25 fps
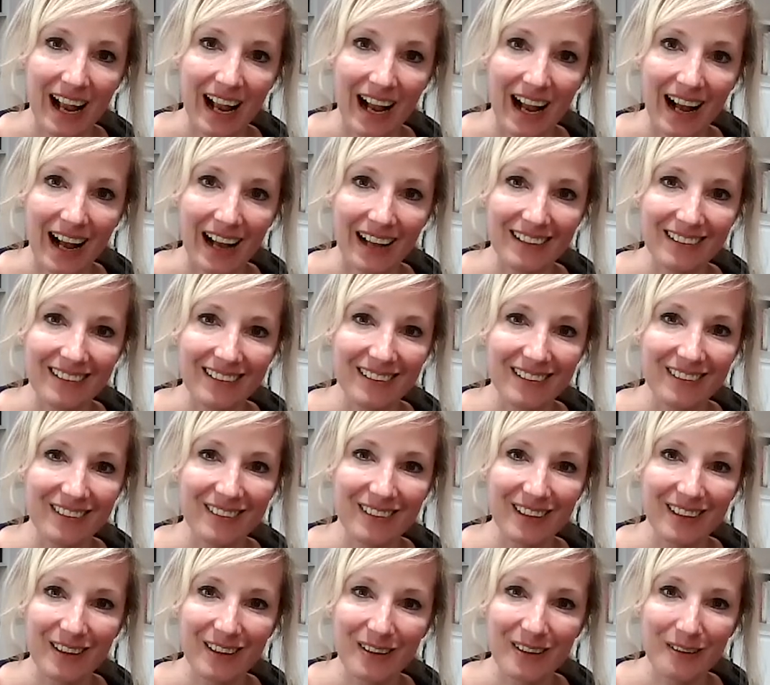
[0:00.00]
And
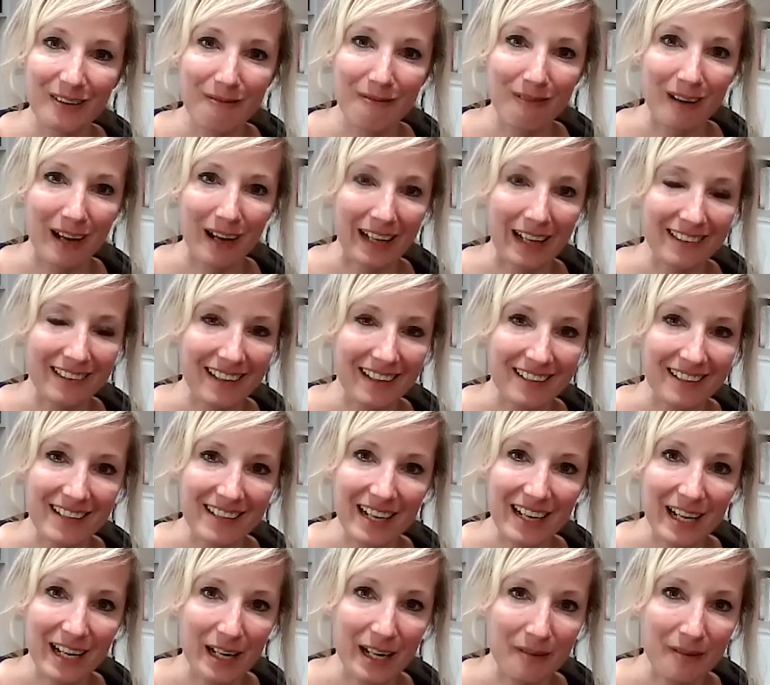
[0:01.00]
so at that
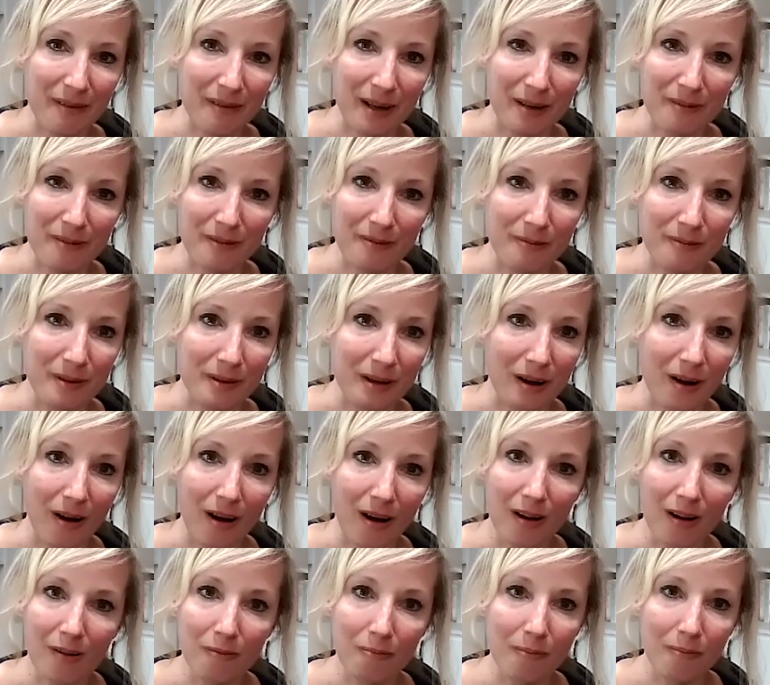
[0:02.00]
time, I,
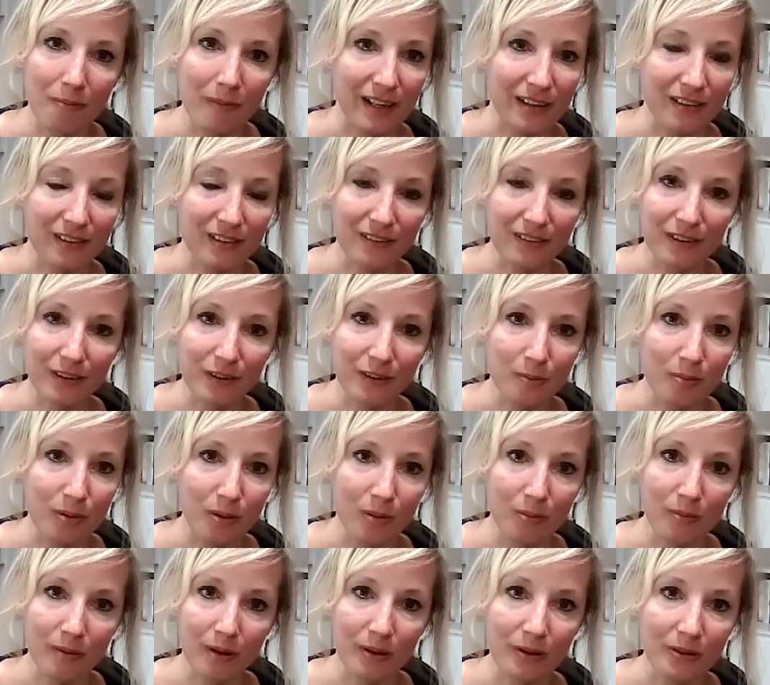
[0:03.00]
all patients on the
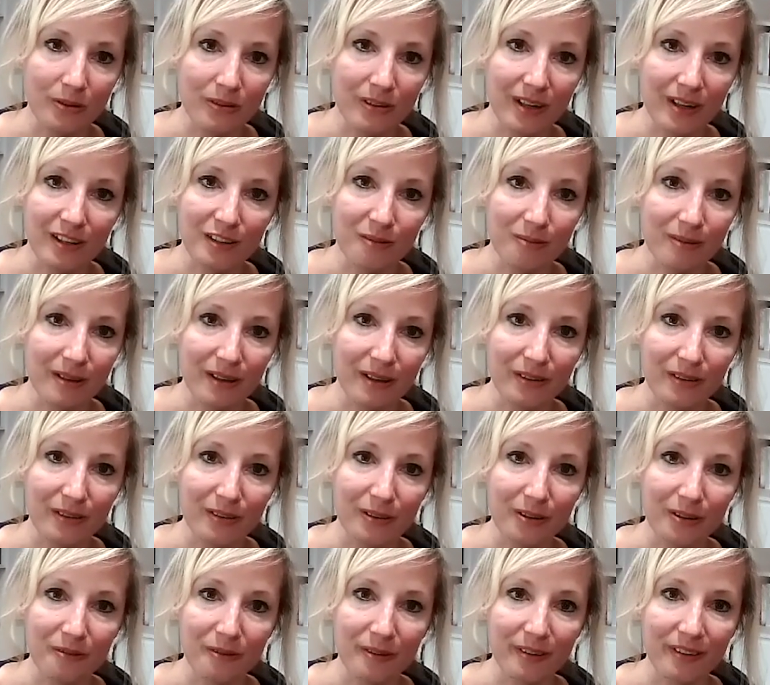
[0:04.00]
bone marrow transplant
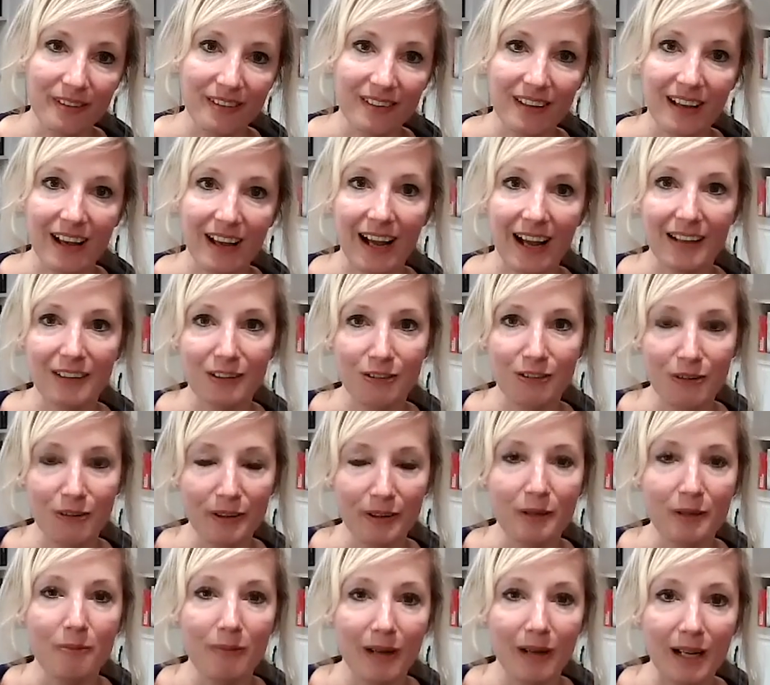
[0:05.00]
service had
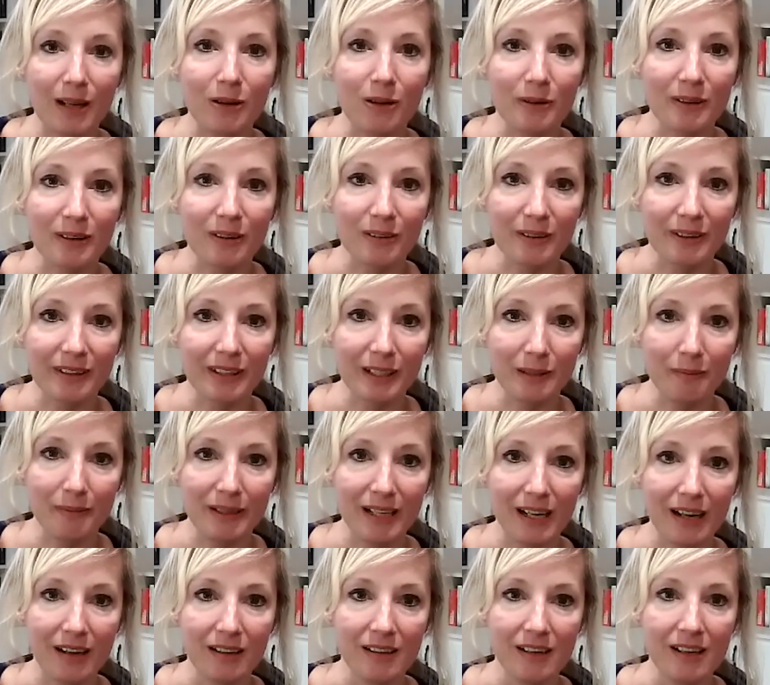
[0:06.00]
chronic myeloid
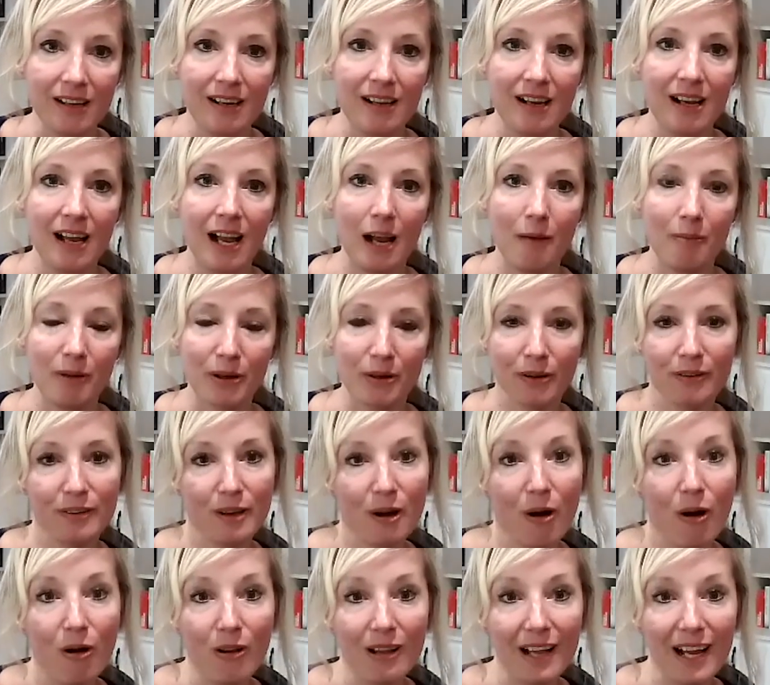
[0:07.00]
leukemia because
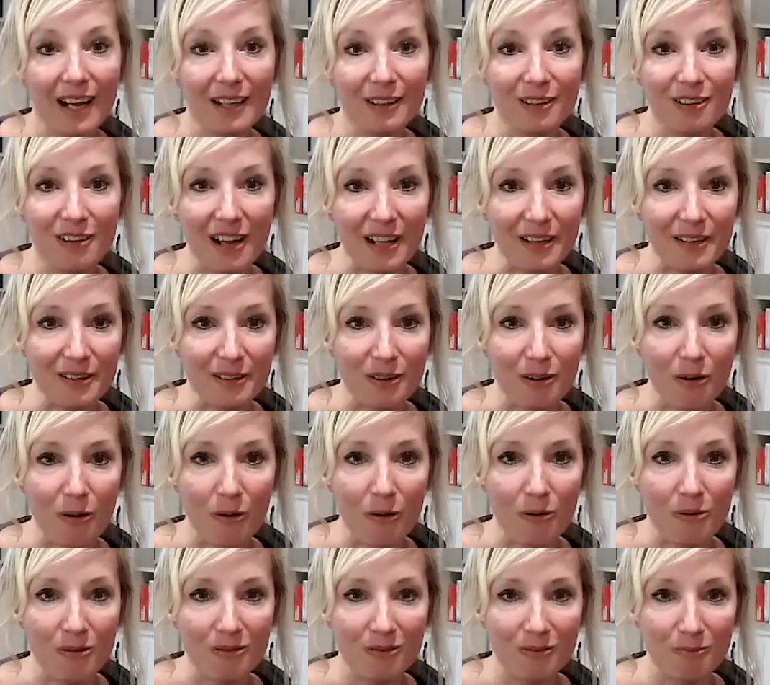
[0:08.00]
they all had to
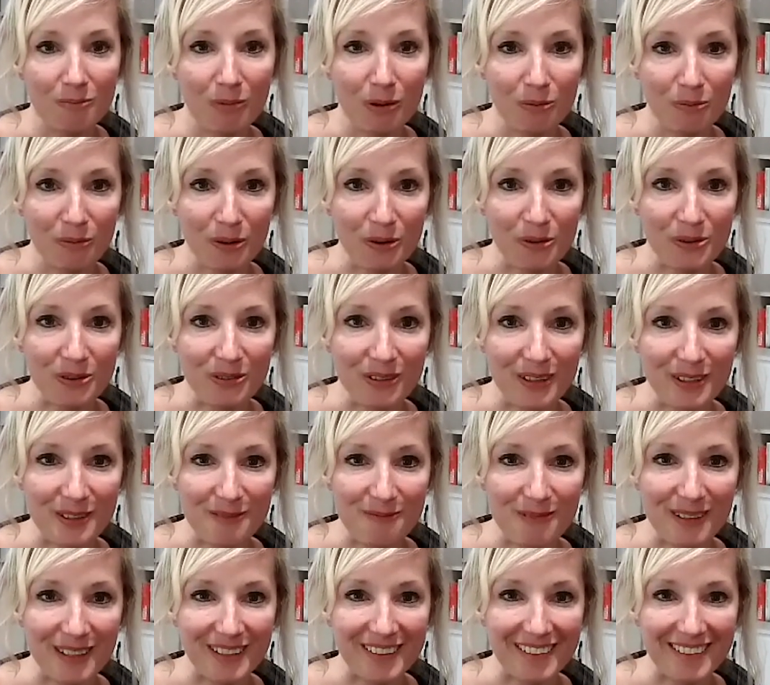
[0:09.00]
undergo bone marrow
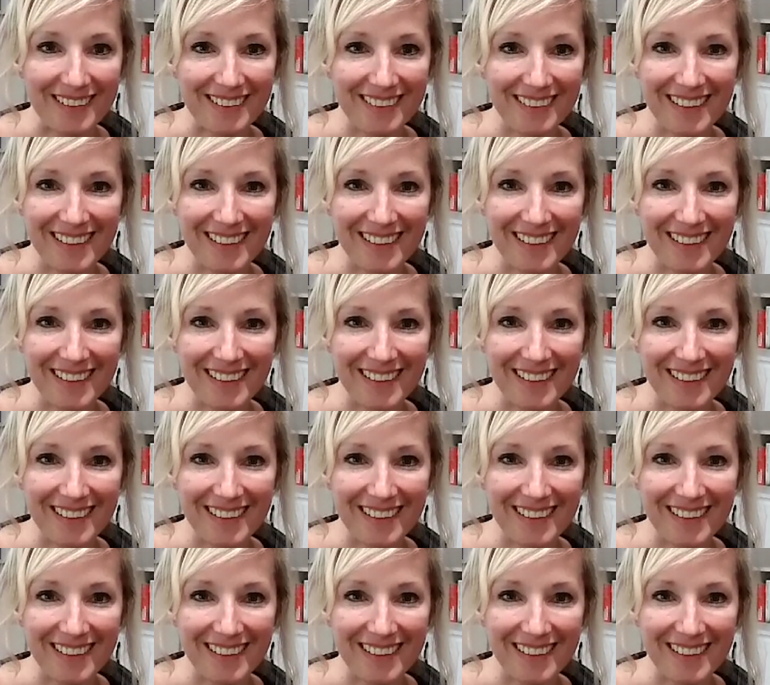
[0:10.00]
transplant.